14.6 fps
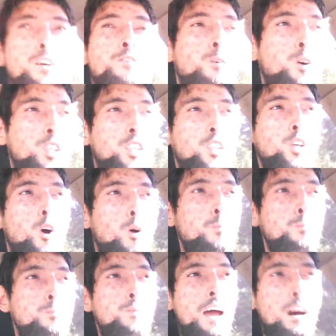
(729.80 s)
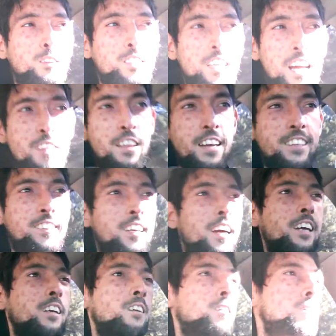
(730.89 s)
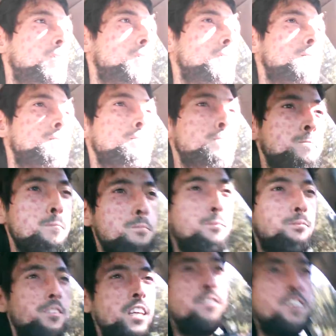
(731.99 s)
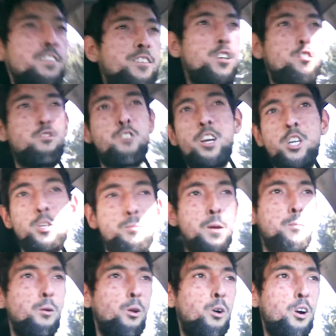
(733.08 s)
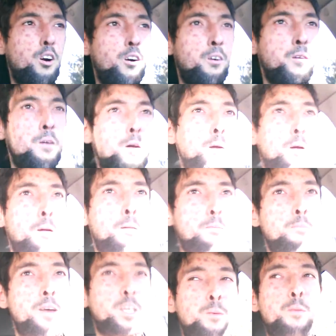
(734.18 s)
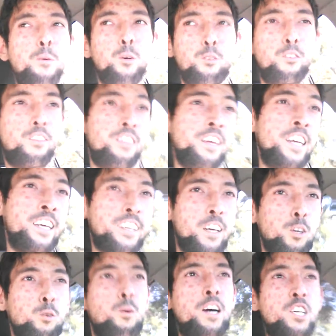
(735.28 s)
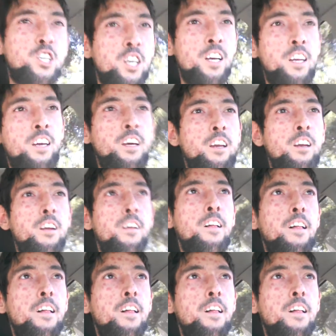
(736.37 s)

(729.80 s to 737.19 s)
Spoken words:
forced to go outside of that design? Even if it triggers people or makes people think and question, and